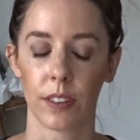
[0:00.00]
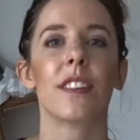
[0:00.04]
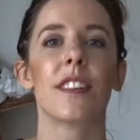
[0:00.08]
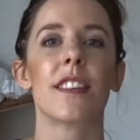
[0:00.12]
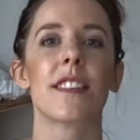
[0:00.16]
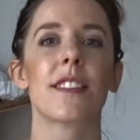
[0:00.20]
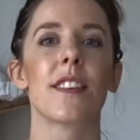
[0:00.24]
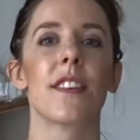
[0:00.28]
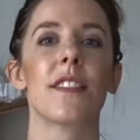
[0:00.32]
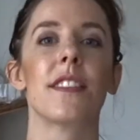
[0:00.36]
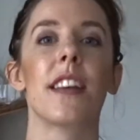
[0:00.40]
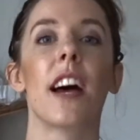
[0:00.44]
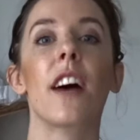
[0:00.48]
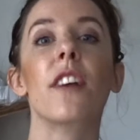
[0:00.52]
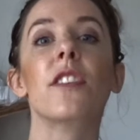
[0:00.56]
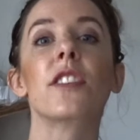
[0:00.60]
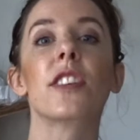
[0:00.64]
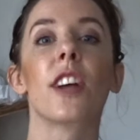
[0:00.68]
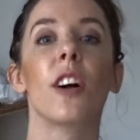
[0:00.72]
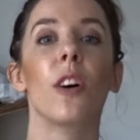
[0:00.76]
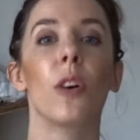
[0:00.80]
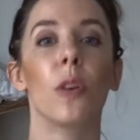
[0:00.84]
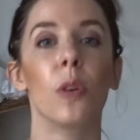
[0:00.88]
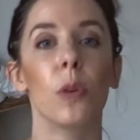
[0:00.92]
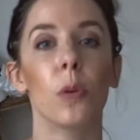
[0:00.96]
So thou
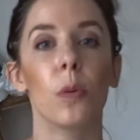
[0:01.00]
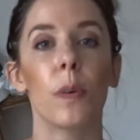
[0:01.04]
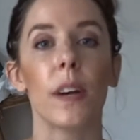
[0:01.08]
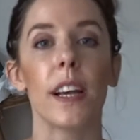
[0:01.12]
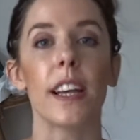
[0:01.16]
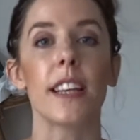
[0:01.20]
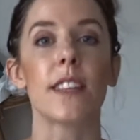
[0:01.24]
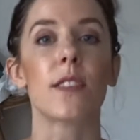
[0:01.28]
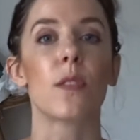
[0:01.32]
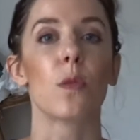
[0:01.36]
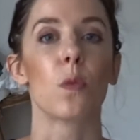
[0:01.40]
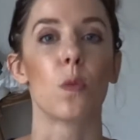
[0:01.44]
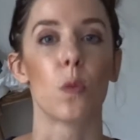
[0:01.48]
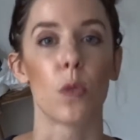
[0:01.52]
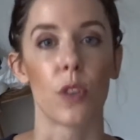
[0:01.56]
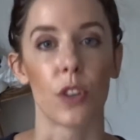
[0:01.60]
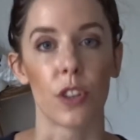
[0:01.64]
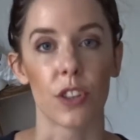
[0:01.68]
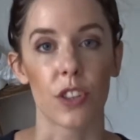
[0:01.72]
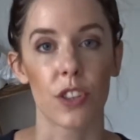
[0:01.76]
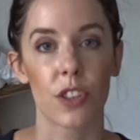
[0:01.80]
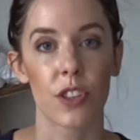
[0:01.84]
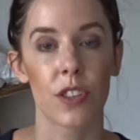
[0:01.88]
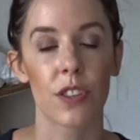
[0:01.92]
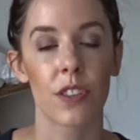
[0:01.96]
shalt always
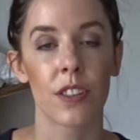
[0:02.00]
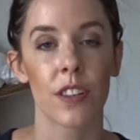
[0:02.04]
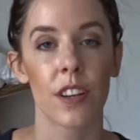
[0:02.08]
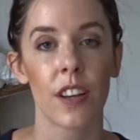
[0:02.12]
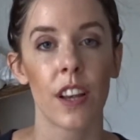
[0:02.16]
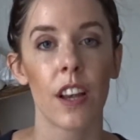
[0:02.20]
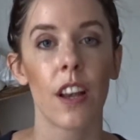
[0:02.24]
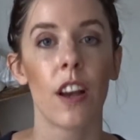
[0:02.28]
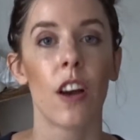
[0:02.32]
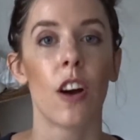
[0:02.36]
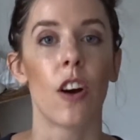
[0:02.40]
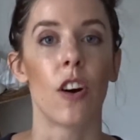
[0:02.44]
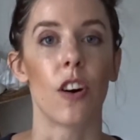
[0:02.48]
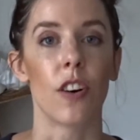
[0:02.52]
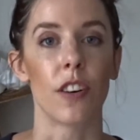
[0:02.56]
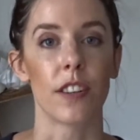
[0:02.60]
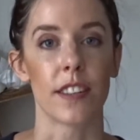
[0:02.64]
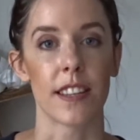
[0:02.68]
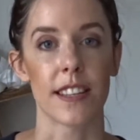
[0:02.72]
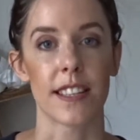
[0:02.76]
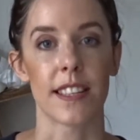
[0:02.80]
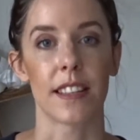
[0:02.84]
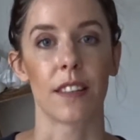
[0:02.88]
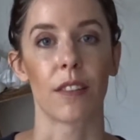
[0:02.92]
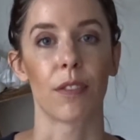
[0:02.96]
wash or
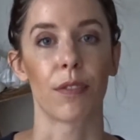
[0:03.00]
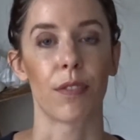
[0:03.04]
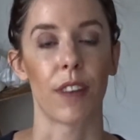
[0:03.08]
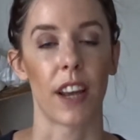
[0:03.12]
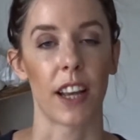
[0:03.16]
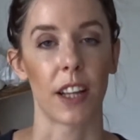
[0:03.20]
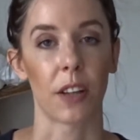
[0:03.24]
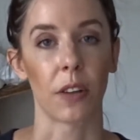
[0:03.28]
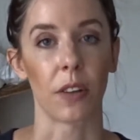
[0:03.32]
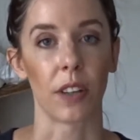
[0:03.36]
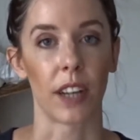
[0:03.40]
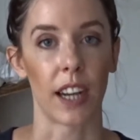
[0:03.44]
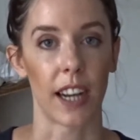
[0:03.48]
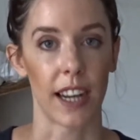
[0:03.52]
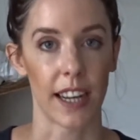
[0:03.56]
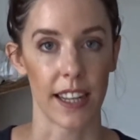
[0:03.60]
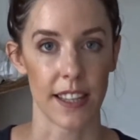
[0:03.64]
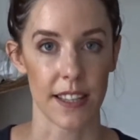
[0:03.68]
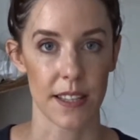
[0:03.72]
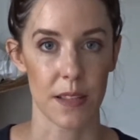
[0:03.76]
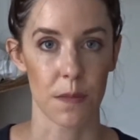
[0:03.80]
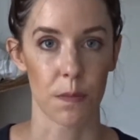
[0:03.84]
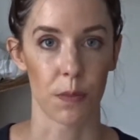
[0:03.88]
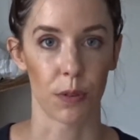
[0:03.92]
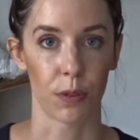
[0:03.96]
disinfect your
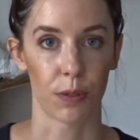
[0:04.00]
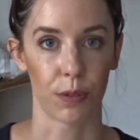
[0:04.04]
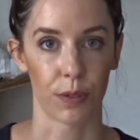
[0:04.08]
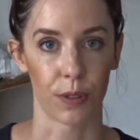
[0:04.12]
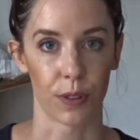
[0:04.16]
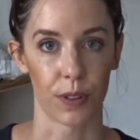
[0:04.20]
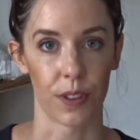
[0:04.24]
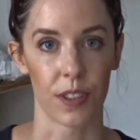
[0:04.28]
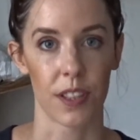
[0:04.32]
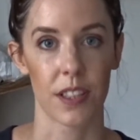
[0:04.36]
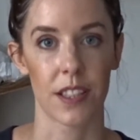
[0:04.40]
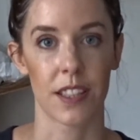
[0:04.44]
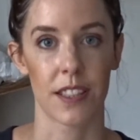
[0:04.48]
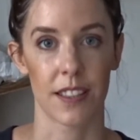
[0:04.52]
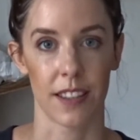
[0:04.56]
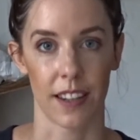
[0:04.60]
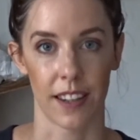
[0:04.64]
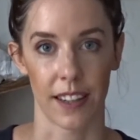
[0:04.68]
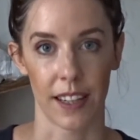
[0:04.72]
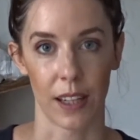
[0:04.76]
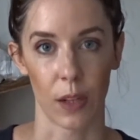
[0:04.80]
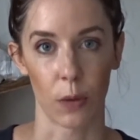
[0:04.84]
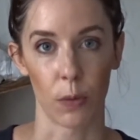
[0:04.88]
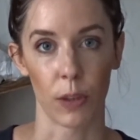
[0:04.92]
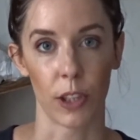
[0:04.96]
hands before
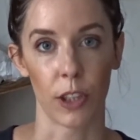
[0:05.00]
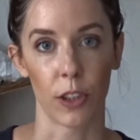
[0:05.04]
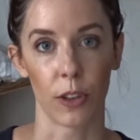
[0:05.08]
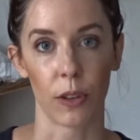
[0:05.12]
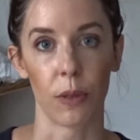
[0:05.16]
starting with your